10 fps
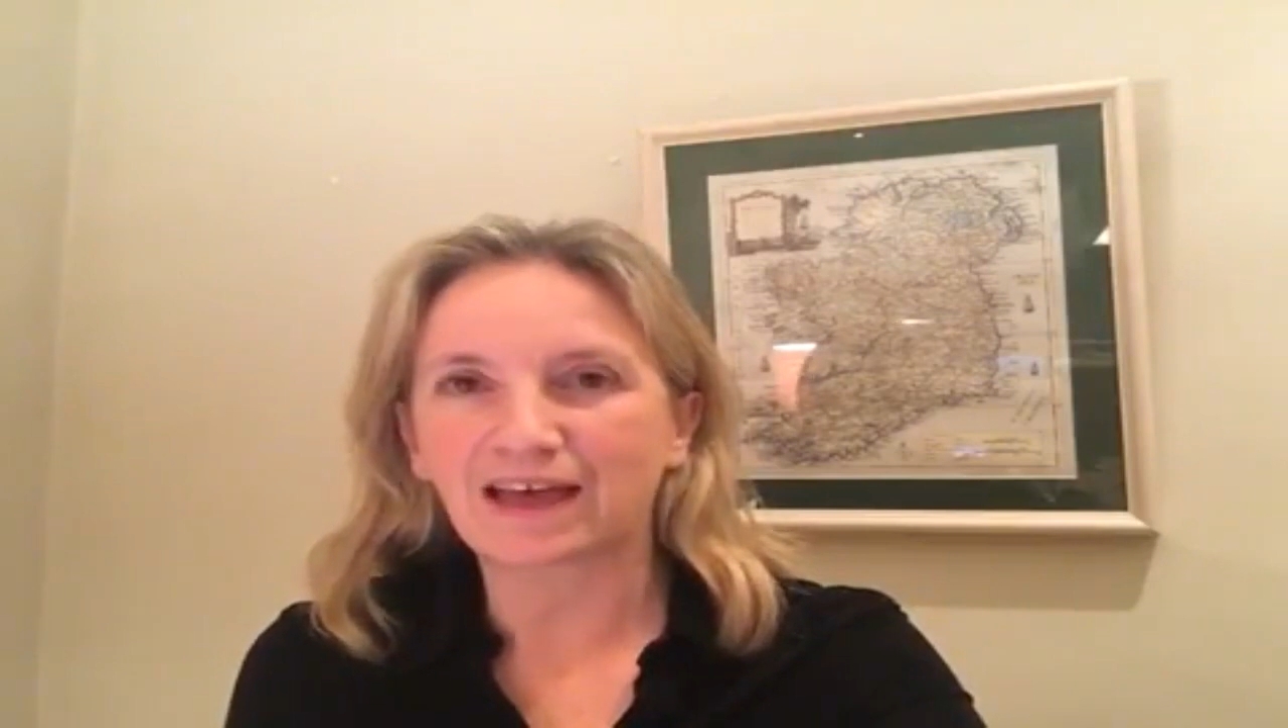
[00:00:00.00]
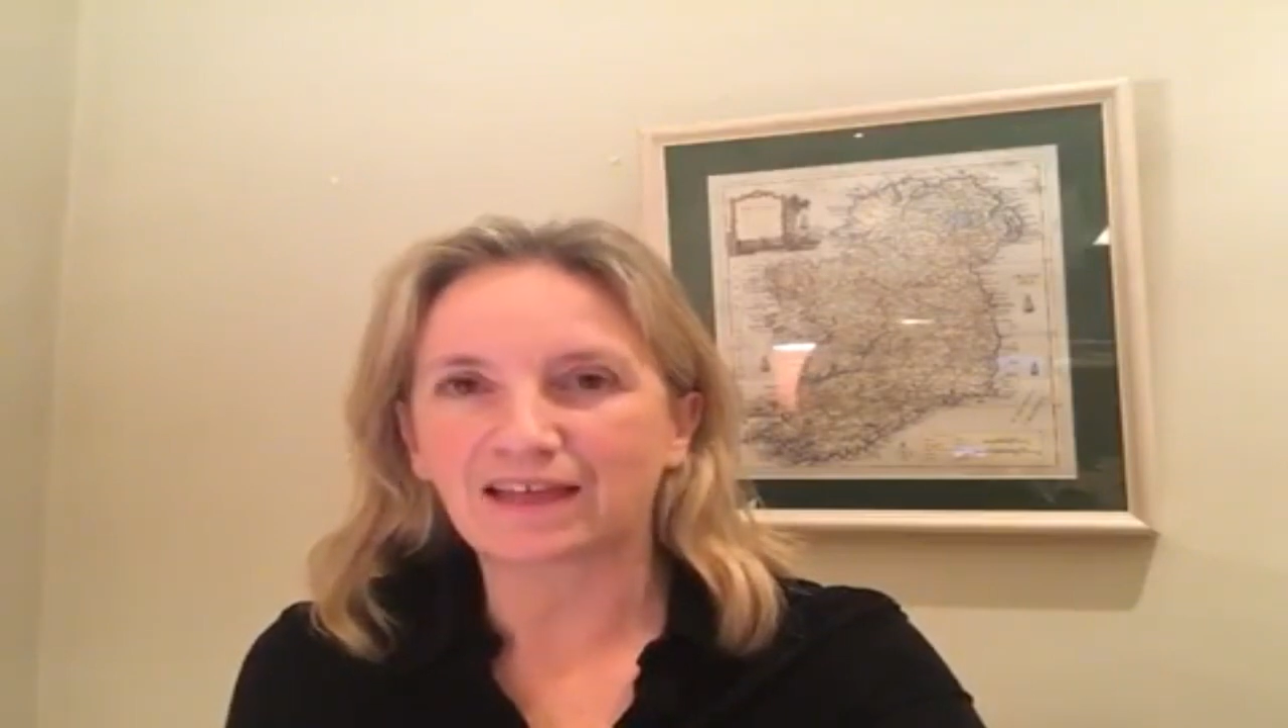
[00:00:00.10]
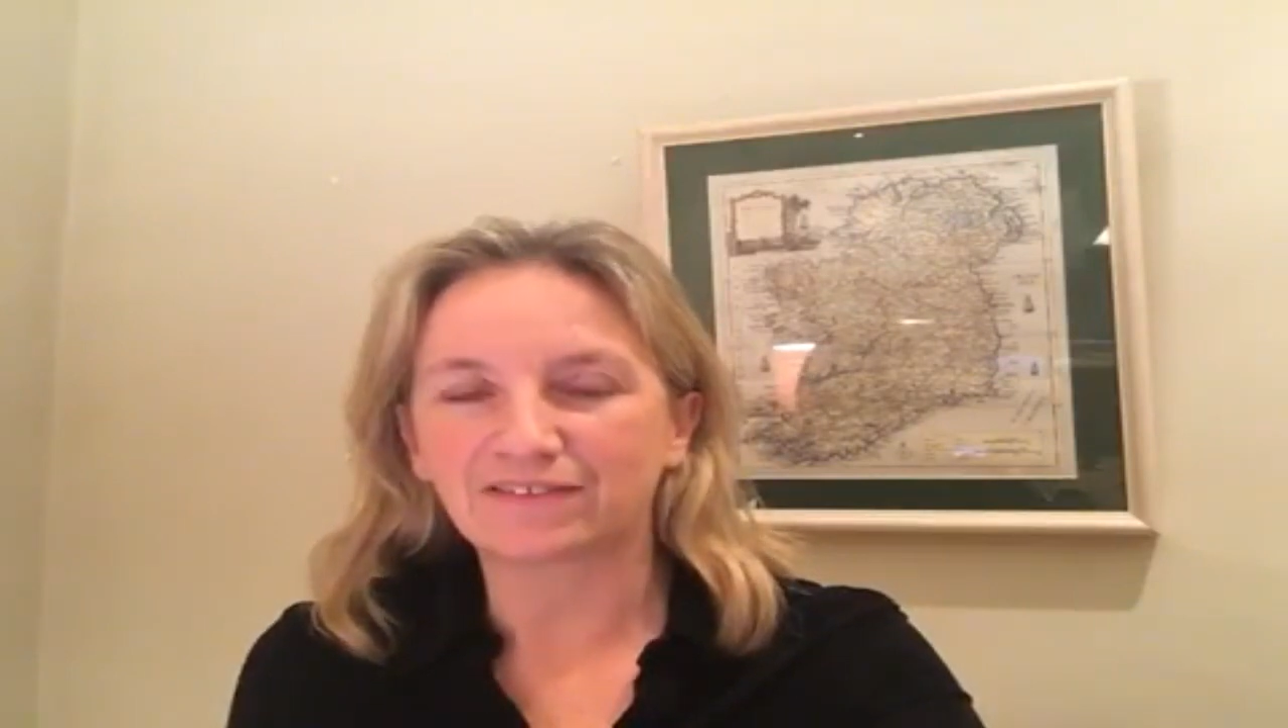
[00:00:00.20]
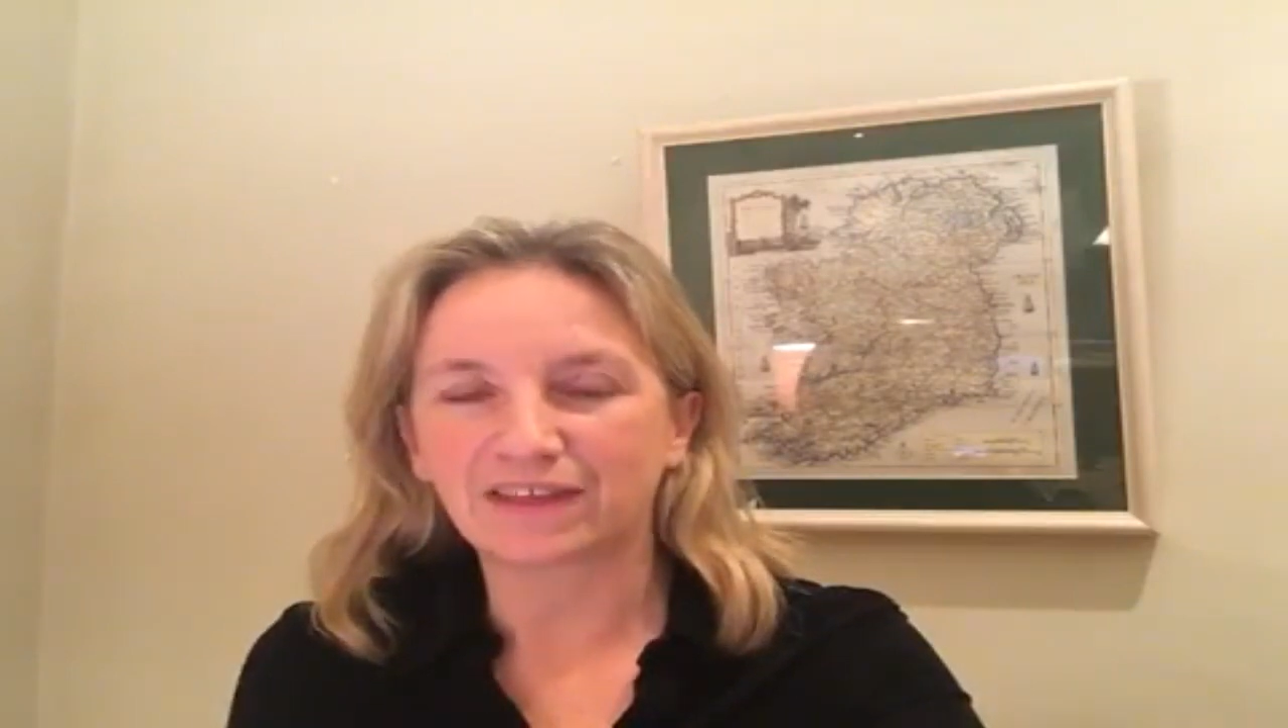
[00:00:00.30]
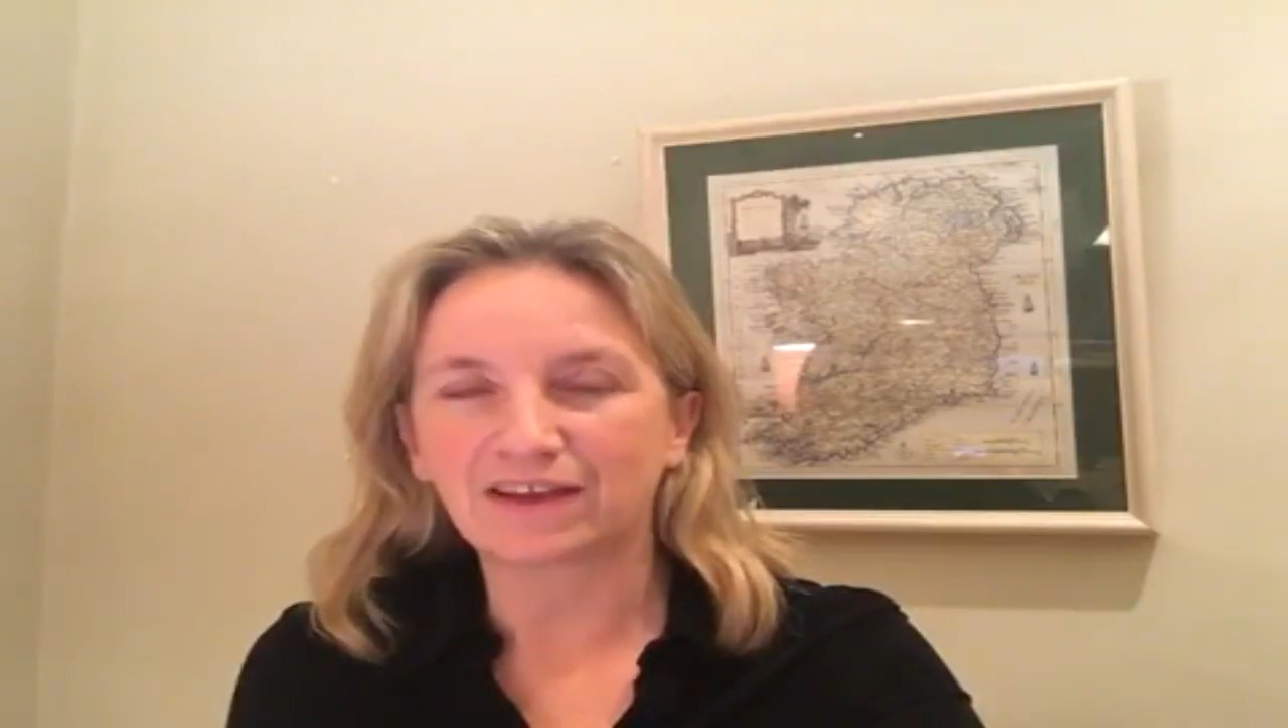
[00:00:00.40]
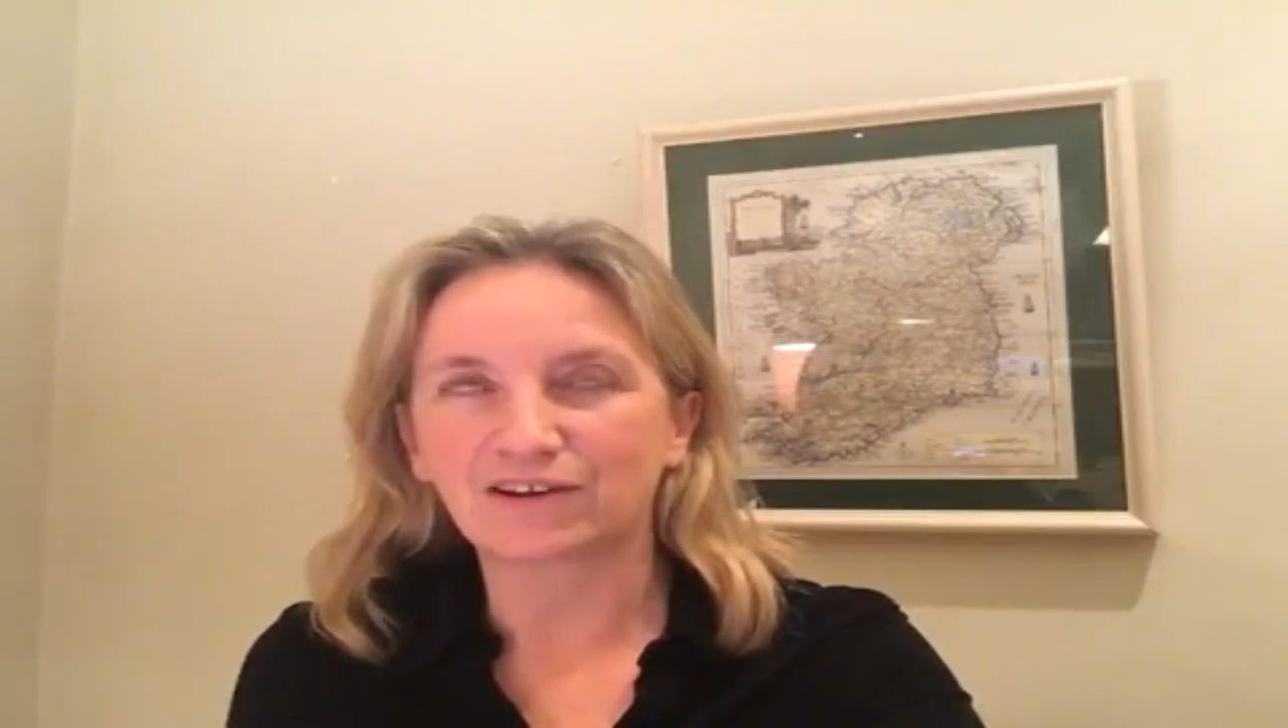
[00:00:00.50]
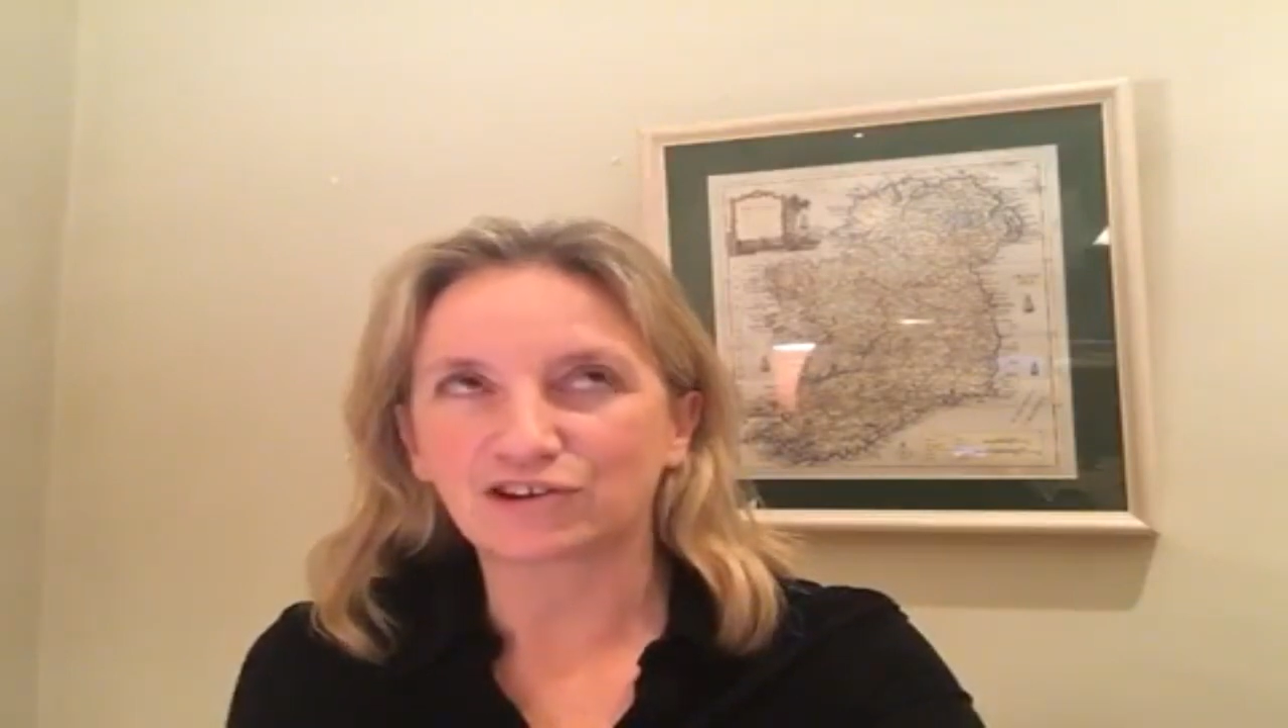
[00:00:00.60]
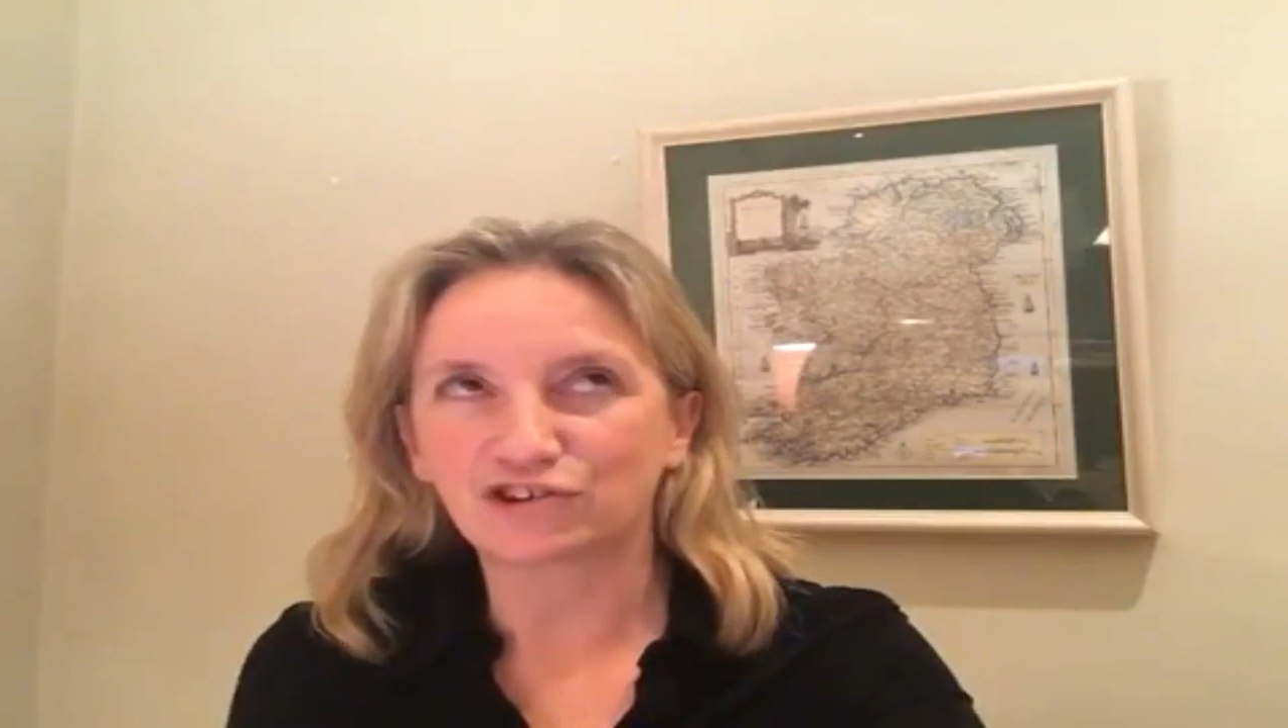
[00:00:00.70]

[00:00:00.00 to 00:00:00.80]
and they are